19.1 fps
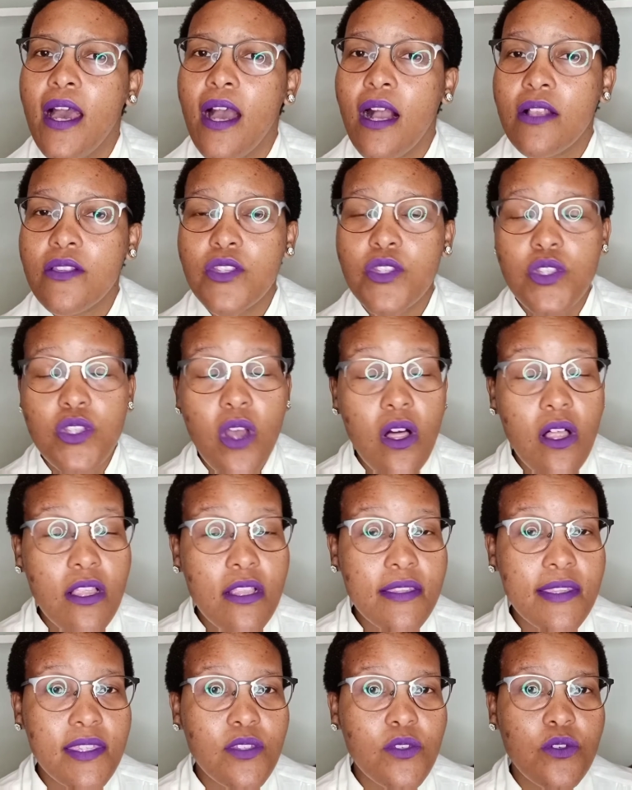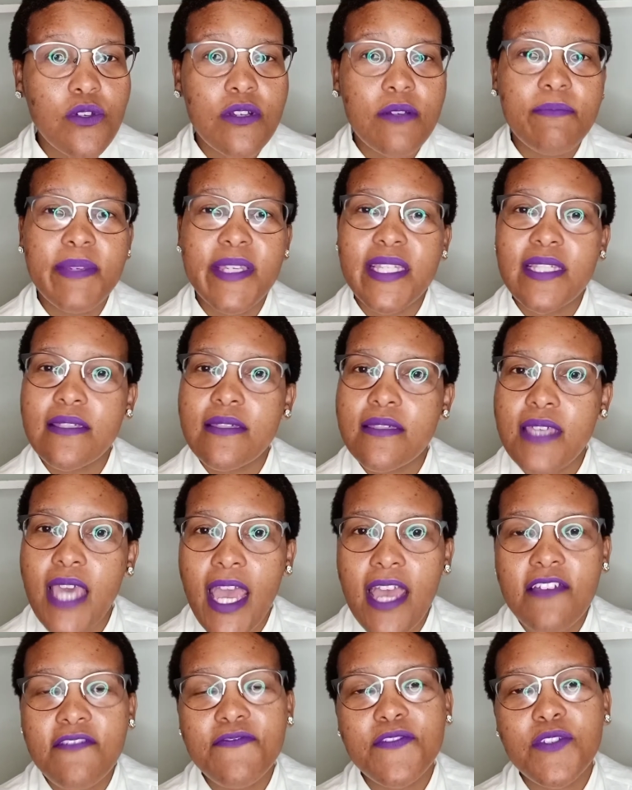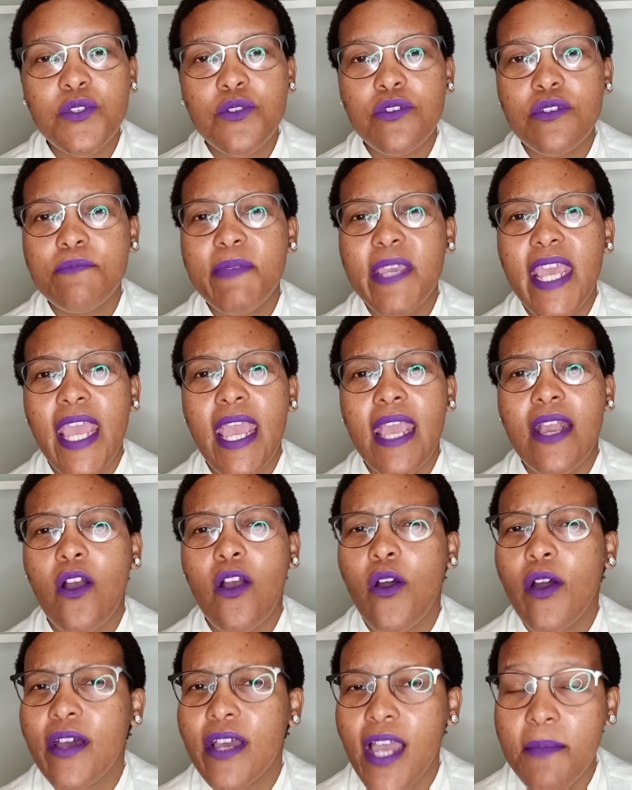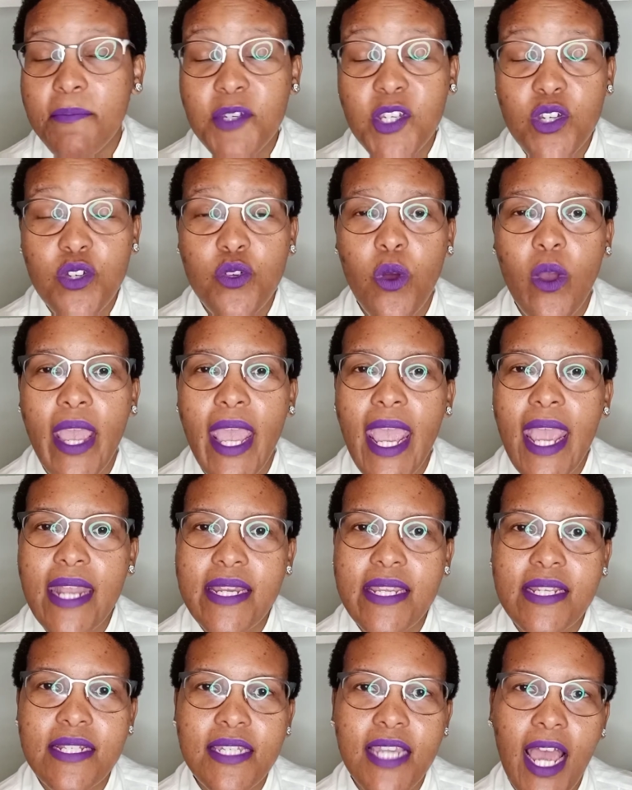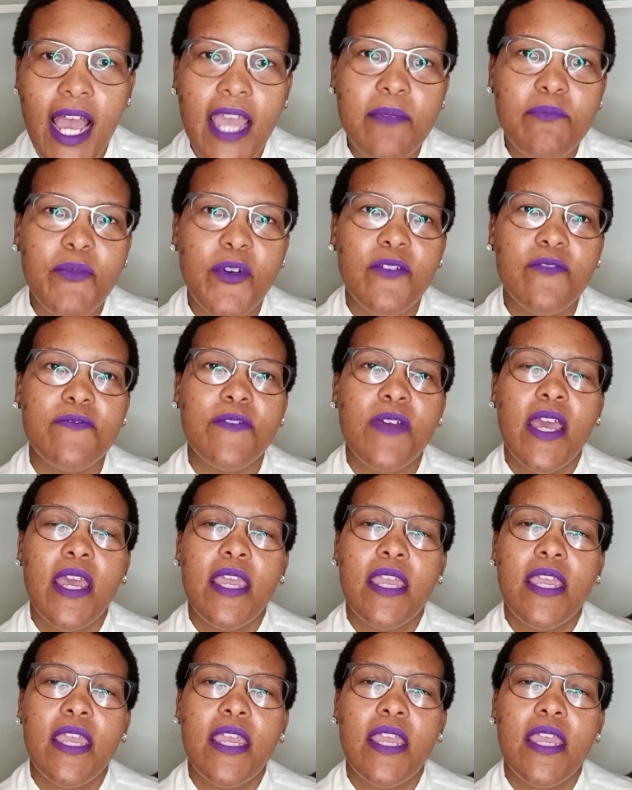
assaults, could be theft, could be corruption, or any type of